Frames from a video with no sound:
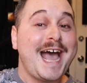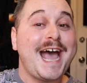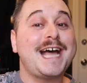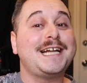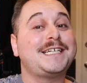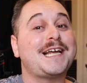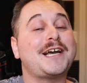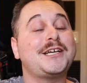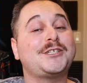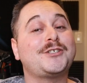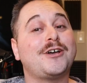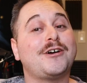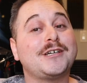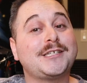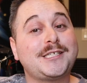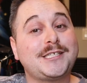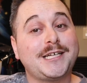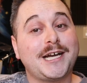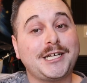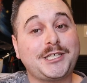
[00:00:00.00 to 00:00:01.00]
and I saw
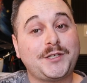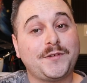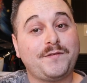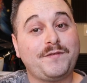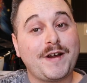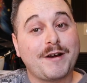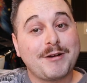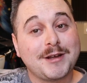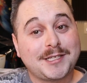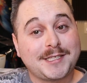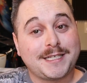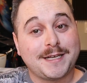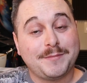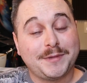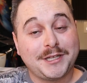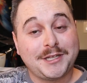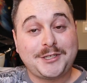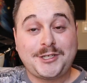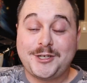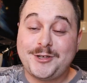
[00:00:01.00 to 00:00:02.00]
such
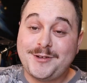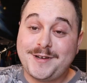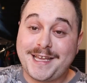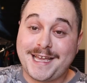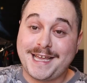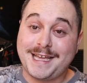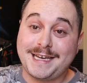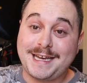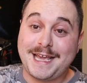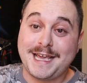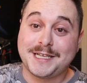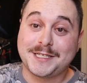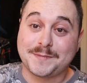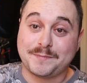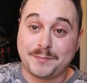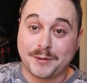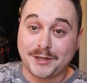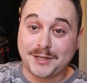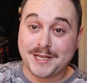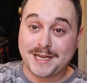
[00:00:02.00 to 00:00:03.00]
verisimilitude in his
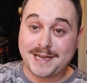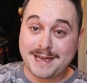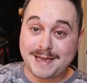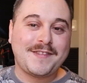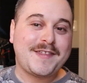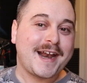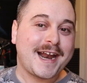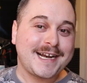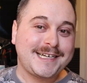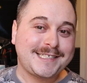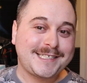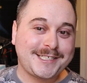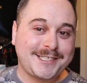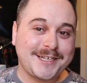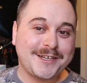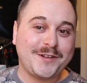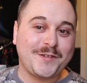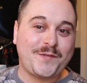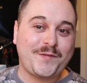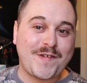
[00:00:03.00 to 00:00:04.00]
bullying that I
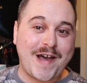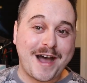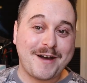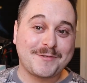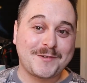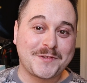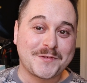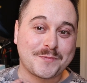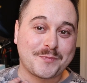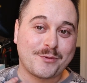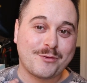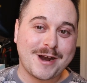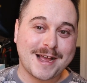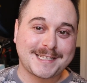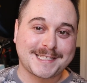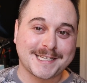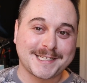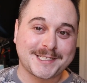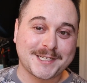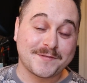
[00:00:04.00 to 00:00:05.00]
still found the
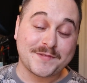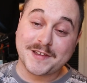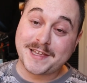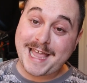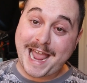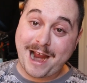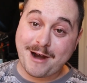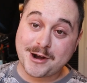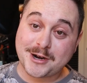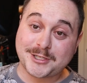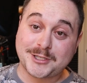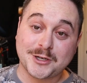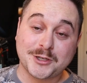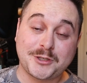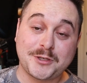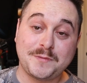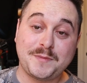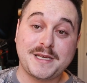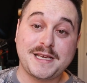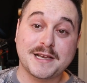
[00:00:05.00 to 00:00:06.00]
presence of the character
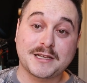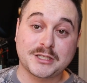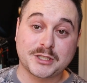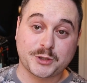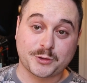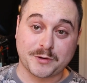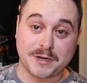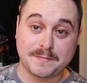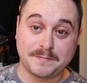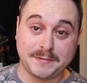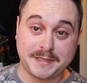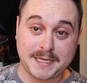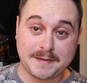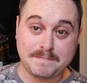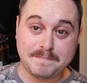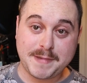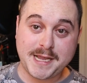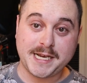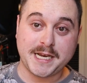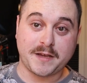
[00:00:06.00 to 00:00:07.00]
to be extremely
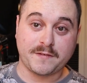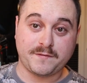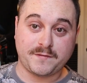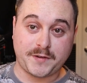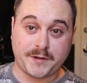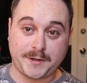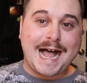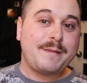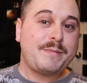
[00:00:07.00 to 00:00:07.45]
meaningful.